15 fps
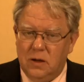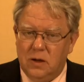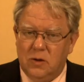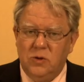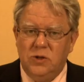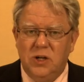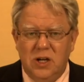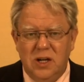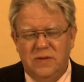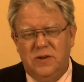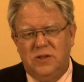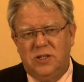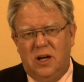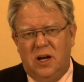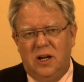Could you give
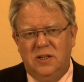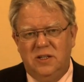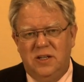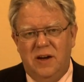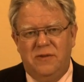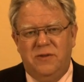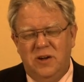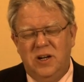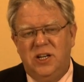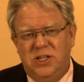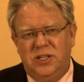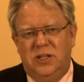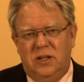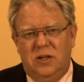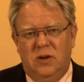us a
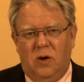definition